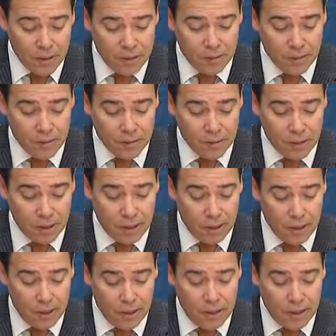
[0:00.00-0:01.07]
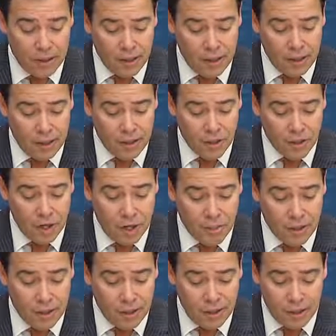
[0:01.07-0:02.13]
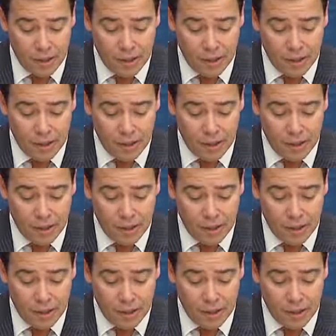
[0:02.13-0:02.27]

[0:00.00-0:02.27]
who is the uh, chairman,